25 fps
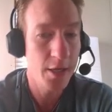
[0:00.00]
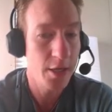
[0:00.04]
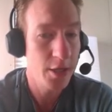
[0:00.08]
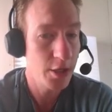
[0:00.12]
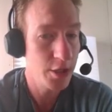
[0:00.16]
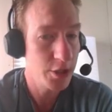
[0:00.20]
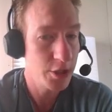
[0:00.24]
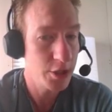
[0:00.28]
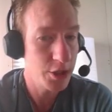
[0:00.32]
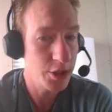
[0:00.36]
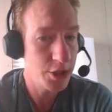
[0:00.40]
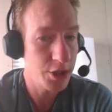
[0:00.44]

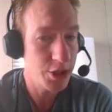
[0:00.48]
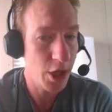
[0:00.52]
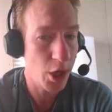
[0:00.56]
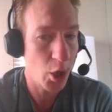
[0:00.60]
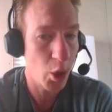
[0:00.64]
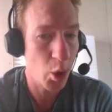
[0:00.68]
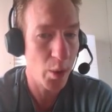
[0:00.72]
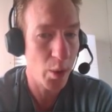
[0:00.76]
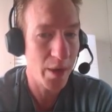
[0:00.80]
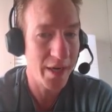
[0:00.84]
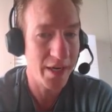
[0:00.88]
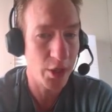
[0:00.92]

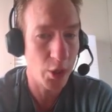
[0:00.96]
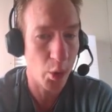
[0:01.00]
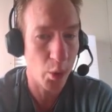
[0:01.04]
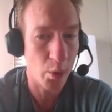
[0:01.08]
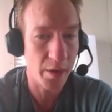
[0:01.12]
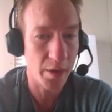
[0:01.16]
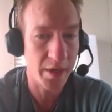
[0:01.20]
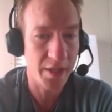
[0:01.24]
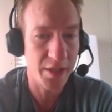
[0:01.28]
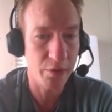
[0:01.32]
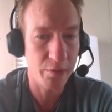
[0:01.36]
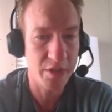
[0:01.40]
So,
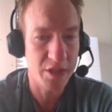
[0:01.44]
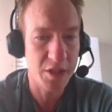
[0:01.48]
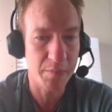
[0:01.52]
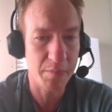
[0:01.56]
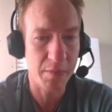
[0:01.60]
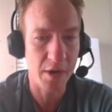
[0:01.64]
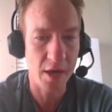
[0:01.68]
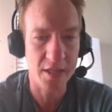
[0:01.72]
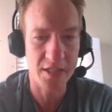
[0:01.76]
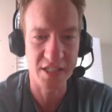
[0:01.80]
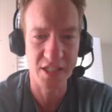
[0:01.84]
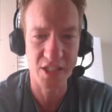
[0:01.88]
ignoring the
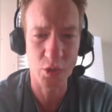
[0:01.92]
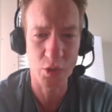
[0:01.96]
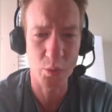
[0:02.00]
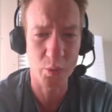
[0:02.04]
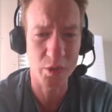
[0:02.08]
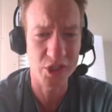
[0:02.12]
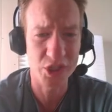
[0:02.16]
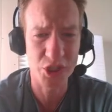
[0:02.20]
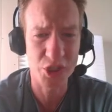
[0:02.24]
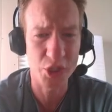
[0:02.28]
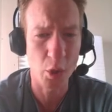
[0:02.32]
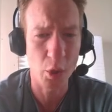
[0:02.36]
responses
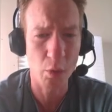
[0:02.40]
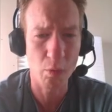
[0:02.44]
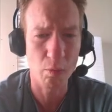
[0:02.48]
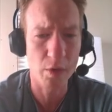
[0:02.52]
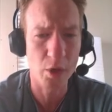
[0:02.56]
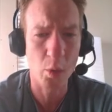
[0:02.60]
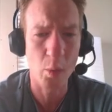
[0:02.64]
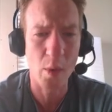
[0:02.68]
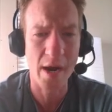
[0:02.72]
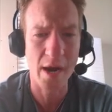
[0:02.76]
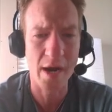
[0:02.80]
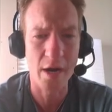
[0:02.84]
which don't
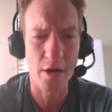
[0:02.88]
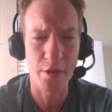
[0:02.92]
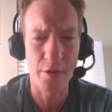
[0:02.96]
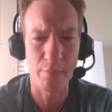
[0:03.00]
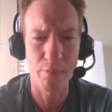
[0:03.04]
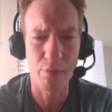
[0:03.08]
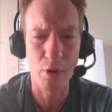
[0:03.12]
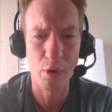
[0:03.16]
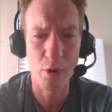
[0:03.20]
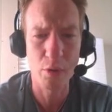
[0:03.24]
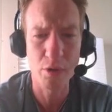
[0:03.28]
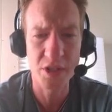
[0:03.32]
require the
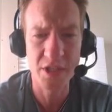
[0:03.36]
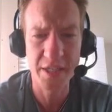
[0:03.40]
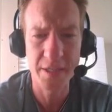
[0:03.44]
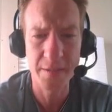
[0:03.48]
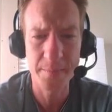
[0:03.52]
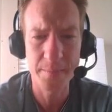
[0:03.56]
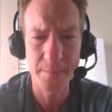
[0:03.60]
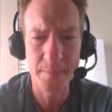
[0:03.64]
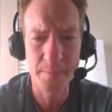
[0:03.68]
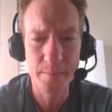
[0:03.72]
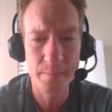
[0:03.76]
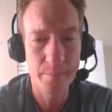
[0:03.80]

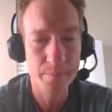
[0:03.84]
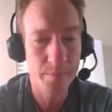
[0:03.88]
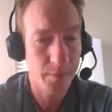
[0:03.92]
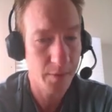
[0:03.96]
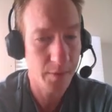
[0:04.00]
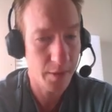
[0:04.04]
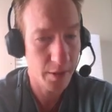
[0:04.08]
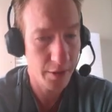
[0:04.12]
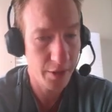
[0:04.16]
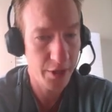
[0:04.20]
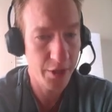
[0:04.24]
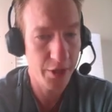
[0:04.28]
protein,
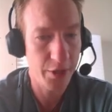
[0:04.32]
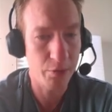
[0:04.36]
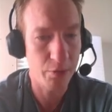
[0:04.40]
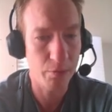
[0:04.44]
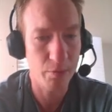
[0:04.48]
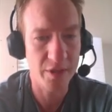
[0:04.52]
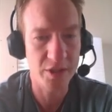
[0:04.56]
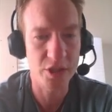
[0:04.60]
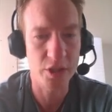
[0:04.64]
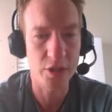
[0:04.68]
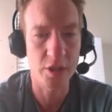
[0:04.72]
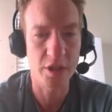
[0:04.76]
the
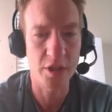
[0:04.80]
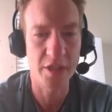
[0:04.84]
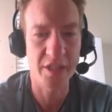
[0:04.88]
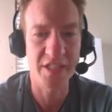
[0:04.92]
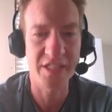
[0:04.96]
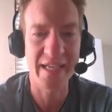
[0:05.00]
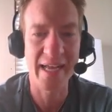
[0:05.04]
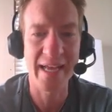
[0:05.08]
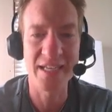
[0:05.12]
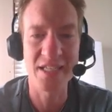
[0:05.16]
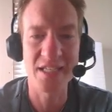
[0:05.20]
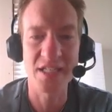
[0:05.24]
original
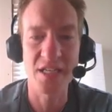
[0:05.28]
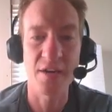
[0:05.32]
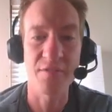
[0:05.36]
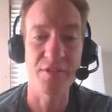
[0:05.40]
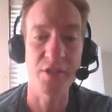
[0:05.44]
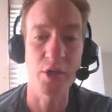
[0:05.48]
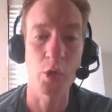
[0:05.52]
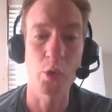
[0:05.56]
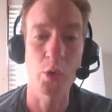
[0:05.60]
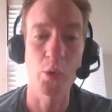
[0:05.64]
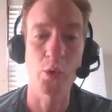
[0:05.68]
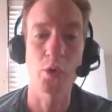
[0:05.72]
intent of
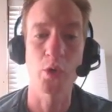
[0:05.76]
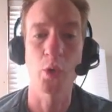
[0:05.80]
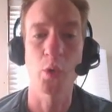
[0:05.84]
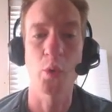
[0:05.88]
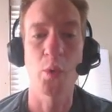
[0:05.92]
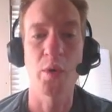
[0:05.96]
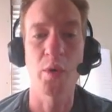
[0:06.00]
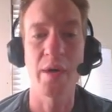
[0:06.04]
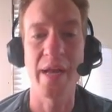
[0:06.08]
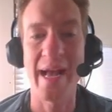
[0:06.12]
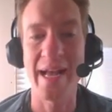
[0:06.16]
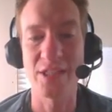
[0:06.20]
the
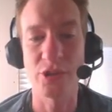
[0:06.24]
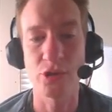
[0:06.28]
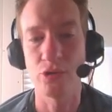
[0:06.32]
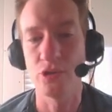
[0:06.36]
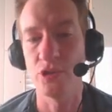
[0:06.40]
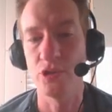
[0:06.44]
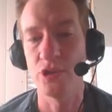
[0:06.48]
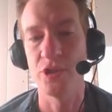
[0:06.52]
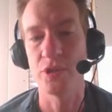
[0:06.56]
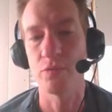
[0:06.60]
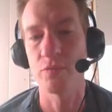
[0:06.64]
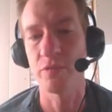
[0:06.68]
quote-unquote
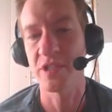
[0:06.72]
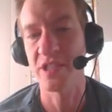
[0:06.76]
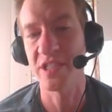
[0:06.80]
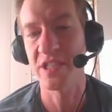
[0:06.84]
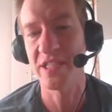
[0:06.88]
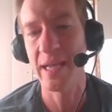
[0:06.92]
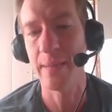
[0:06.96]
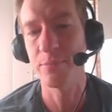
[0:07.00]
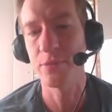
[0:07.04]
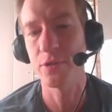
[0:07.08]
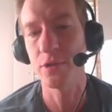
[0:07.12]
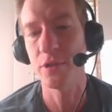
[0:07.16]
estrogen
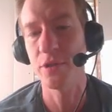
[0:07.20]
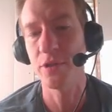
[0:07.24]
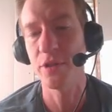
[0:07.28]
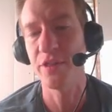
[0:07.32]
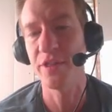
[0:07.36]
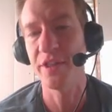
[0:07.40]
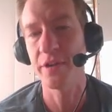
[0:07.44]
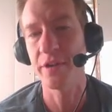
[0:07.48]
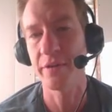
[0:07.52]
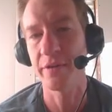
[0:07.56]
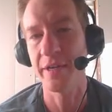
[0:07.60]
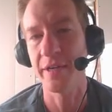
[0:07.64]
receptor
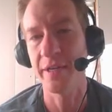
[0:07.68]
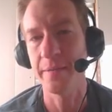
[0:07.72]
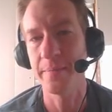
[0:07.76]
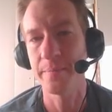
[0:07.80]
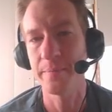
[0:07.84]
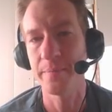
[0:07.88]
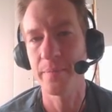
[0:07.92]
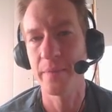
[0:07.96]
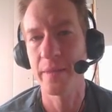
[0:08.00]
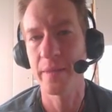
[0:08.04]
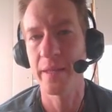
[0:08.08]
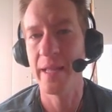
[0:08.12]
theory,
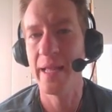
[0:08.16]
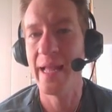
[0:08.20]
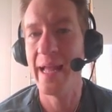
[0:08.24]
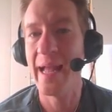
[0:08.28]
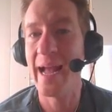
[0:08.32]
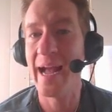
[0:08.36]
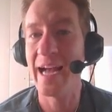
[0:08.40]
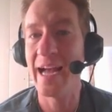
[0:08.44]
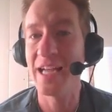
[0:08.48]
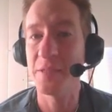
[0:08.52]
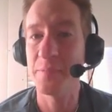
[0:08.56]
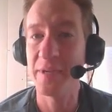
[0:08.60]

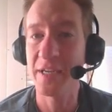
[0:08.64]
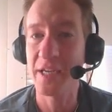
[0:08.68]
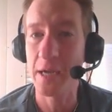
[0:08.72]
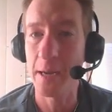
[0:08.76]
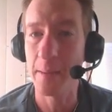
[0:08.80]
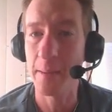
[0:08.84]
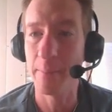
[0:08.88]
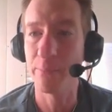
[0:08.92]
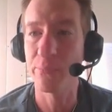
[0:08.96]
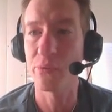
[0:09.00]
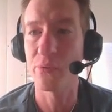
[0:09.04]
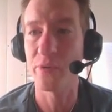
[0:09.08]
has
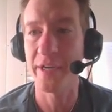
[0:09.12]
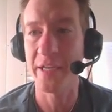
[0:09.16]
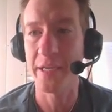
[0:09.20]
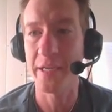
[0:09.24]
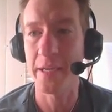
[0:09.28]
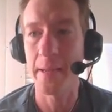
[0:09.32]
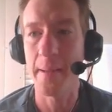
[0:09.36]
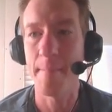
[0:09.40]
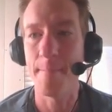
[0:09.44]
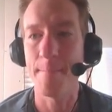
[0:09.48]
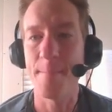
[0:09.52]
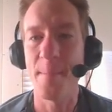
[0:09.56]
become
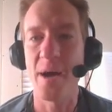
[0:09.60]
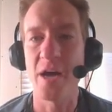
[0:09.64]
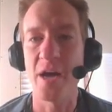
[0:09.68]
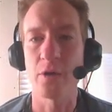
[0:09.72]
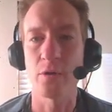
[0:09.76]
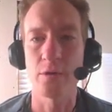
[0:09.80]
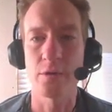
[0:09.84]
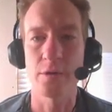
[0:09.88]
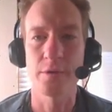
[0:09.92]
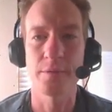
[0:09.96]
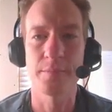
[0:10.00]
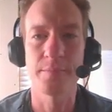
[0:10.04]
pretty muddled.